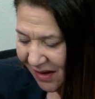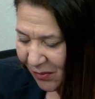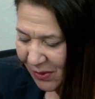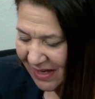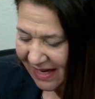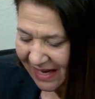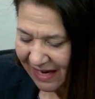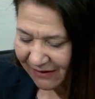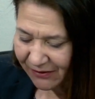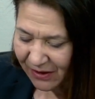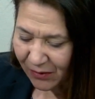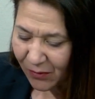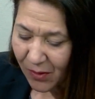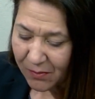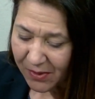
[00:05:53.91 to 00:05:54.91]
We have
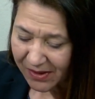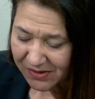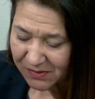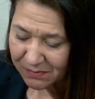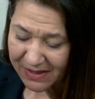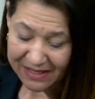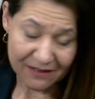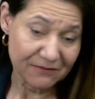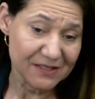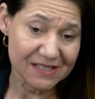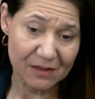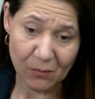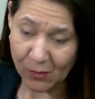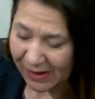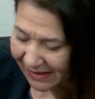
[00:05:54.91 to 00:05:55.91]
a robust benefits
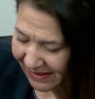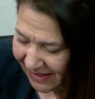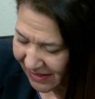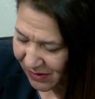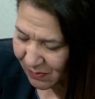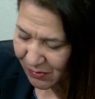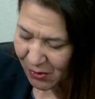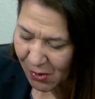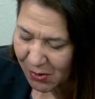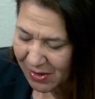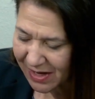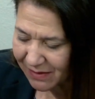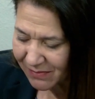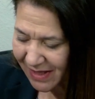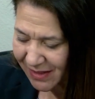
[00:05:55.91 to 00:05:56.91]
and wellness
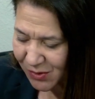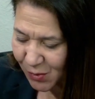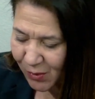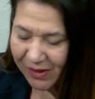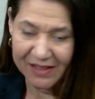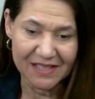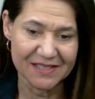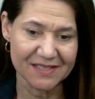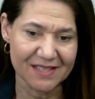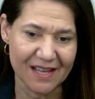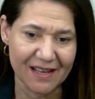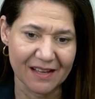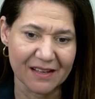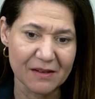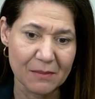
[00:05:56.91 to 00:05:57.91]
program, as well as
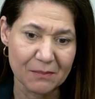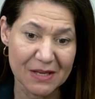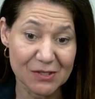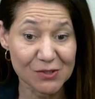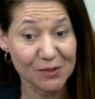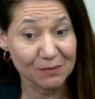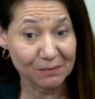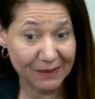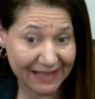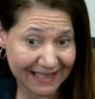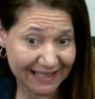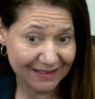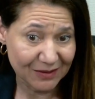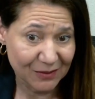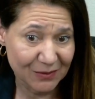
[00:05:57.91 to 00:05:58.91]
a pension
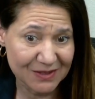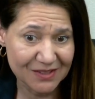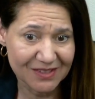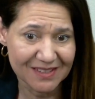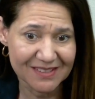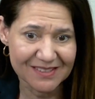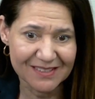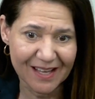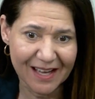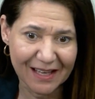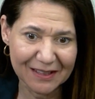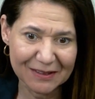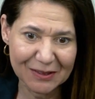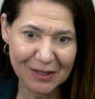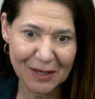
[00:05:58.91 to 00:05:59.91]
plan, which is
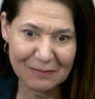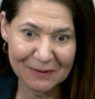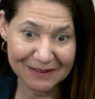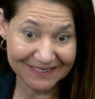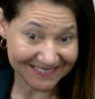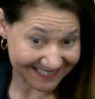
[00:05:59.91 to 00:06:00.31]
not common